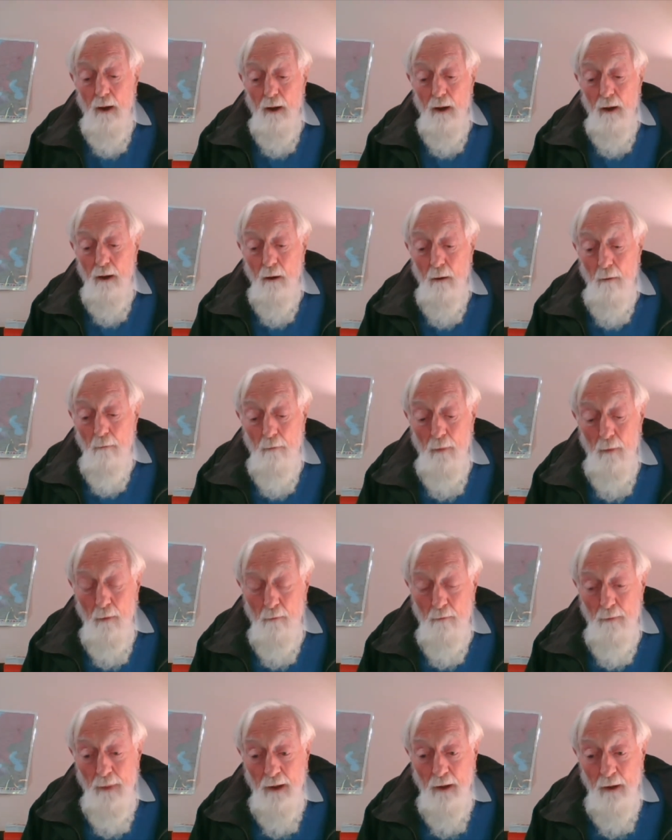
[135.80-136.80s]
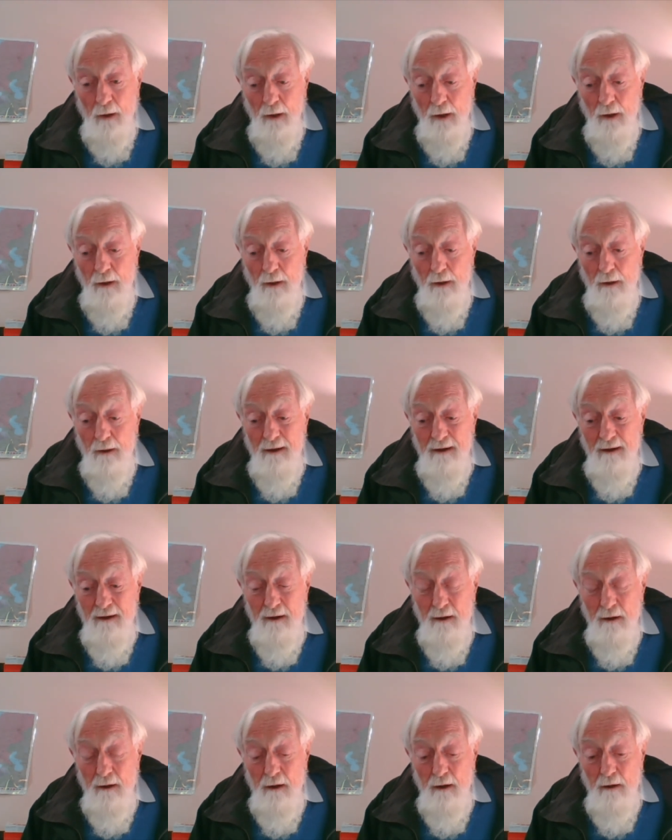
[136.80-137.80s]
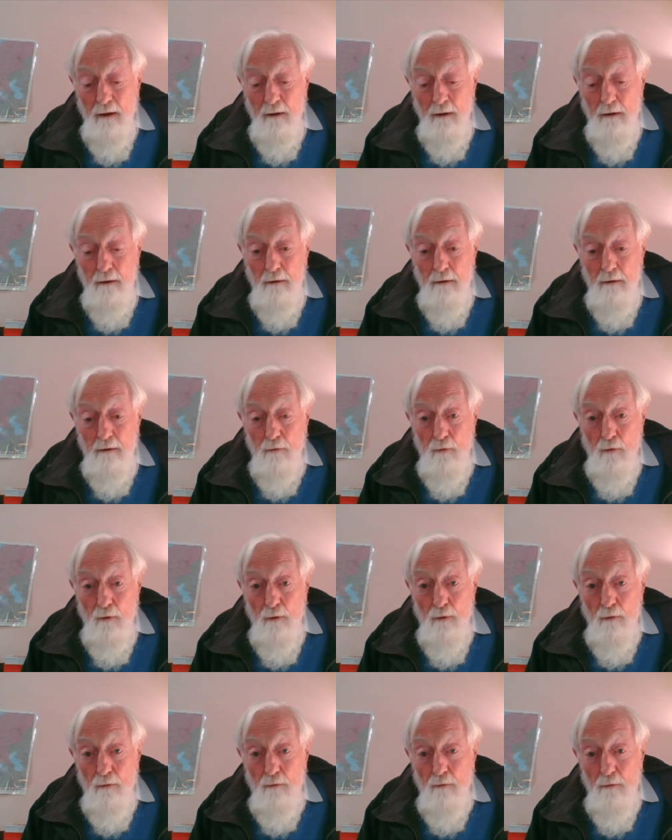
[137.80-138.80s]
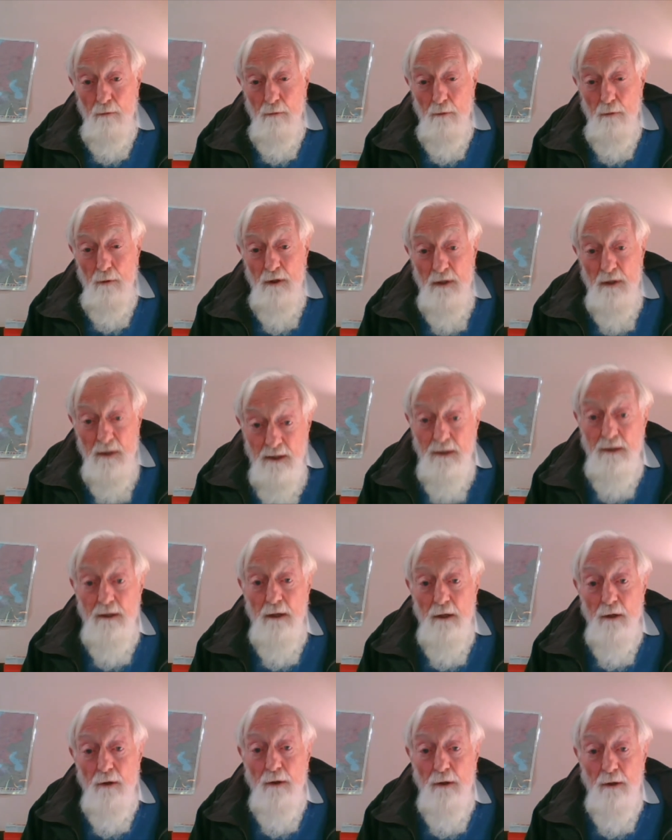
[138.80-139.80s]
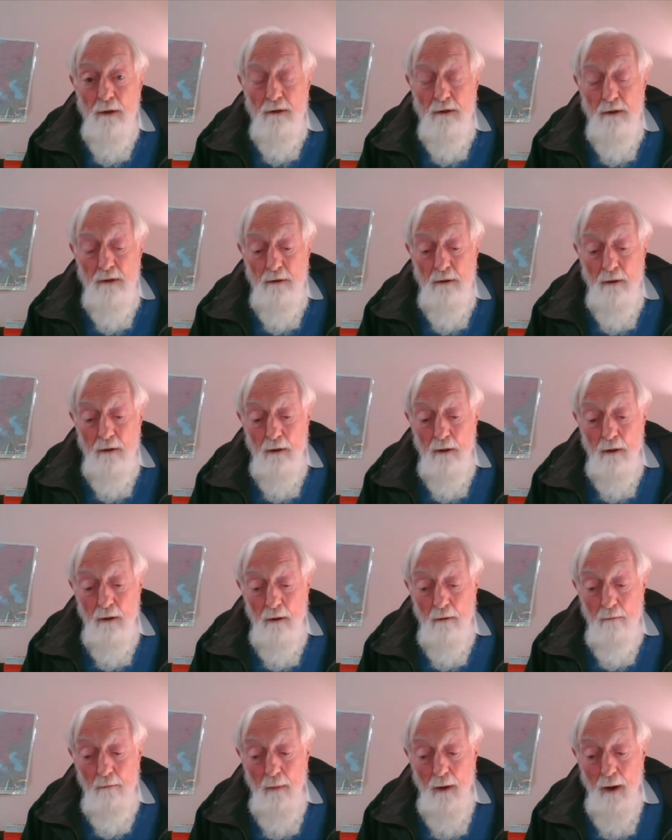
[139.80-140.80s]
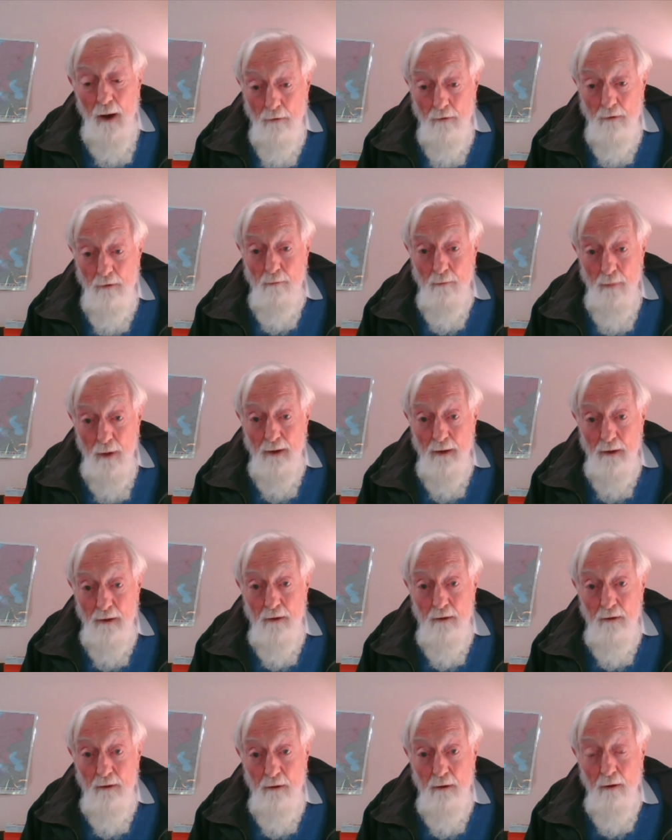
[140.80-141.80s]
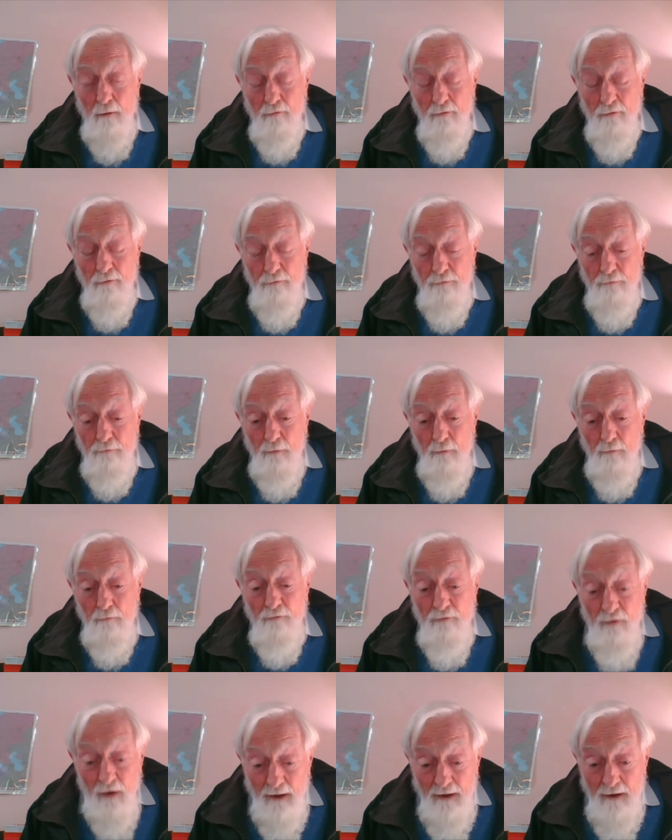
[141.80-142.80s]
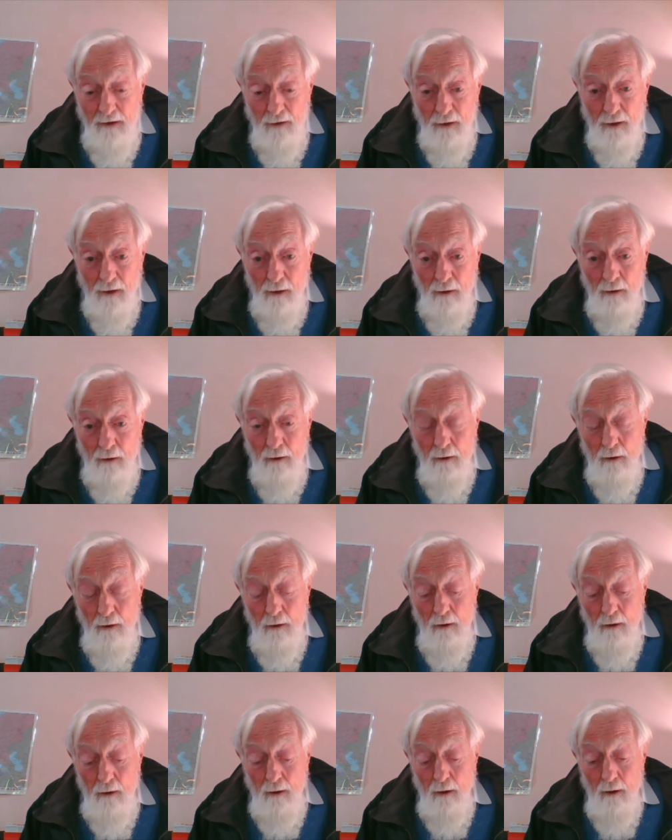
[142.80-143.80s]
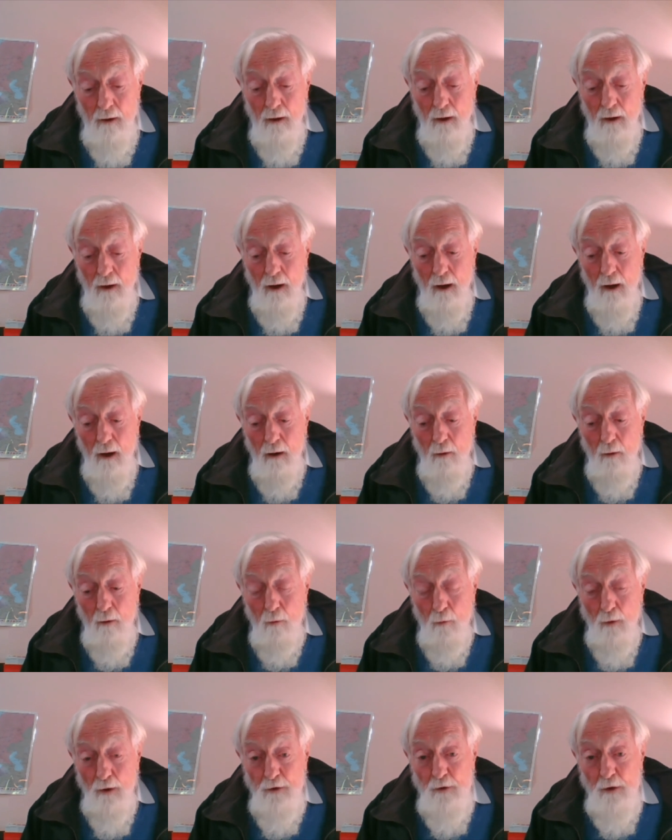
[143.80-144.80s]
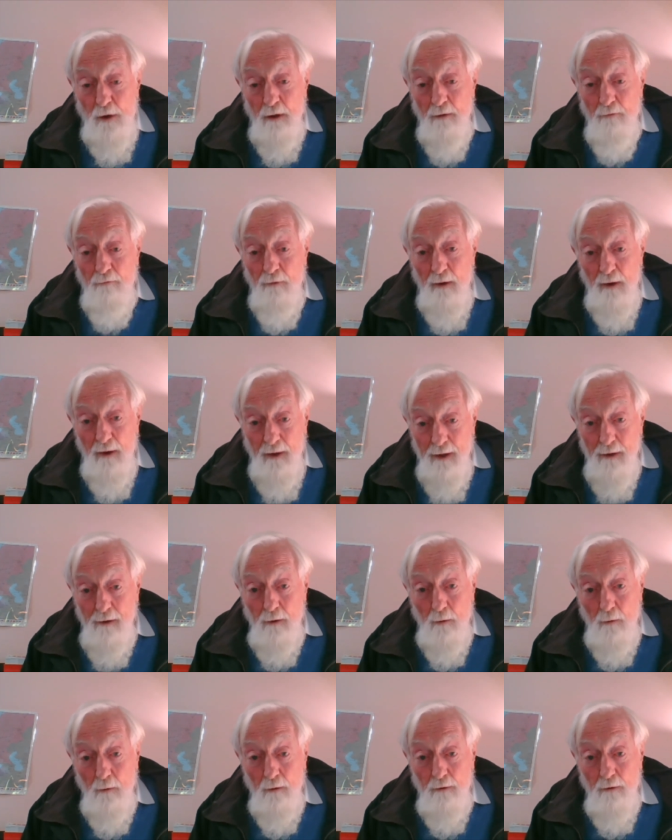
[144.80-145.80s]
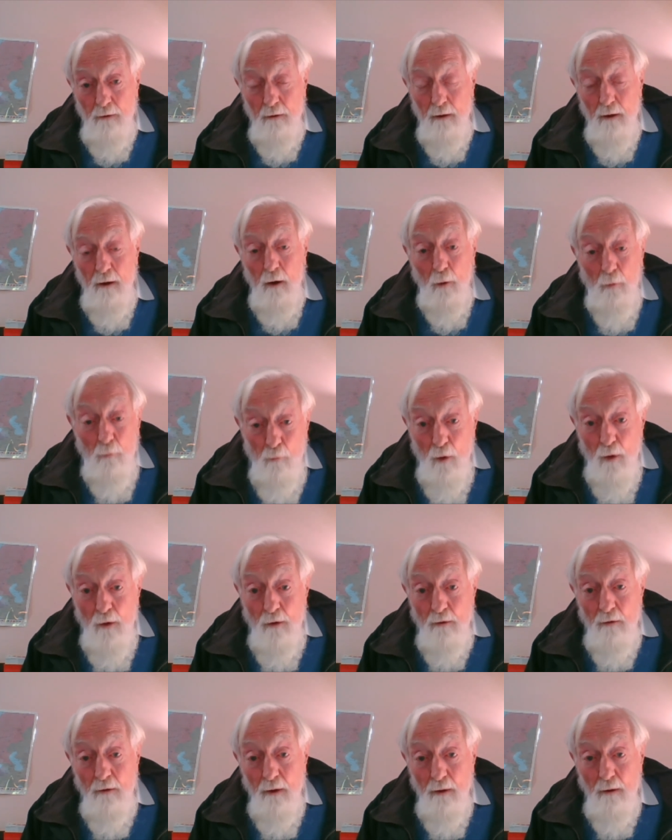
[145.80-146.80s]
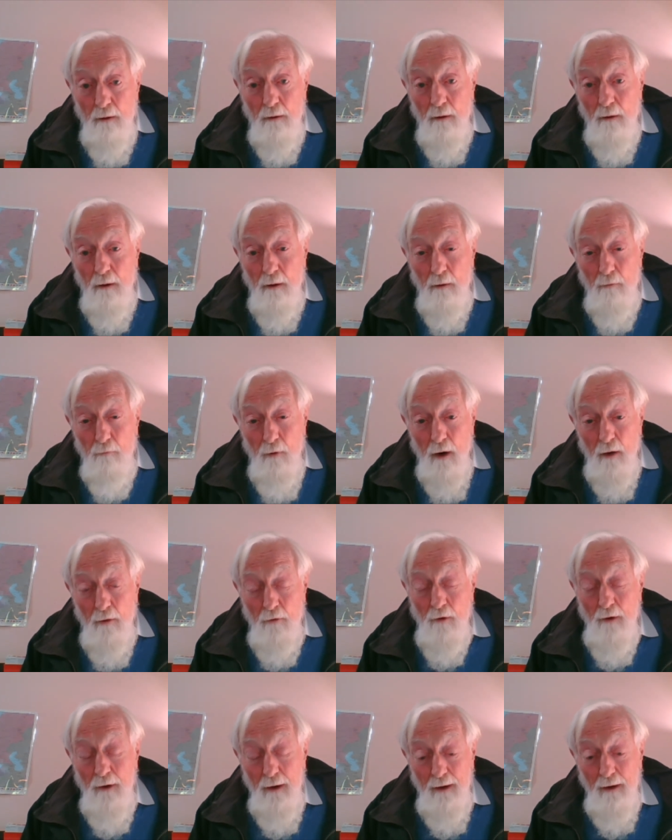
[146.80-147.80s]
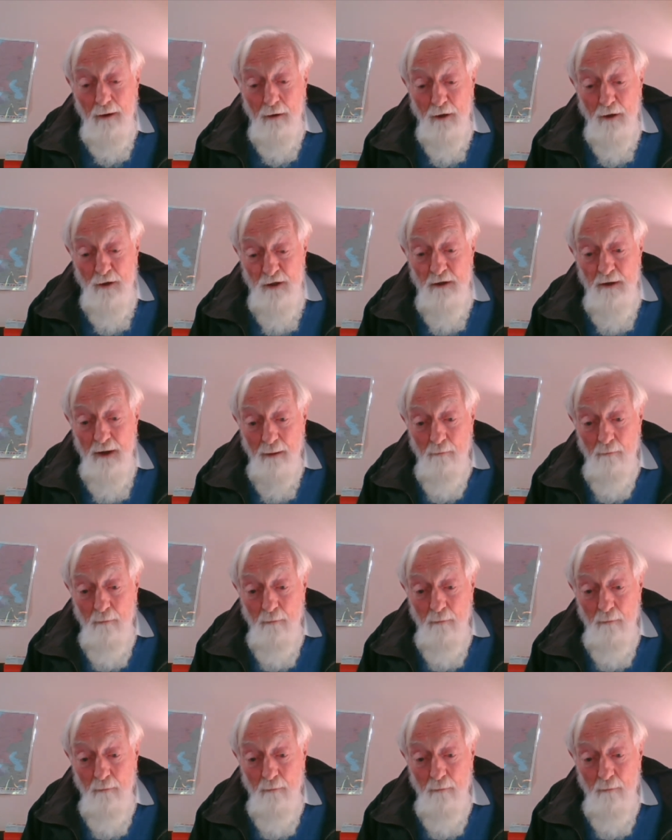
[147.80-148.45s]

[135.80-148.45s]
um, by uh, serious uh, outbreaks of fighting, uh, which have killed and wounded rather a large number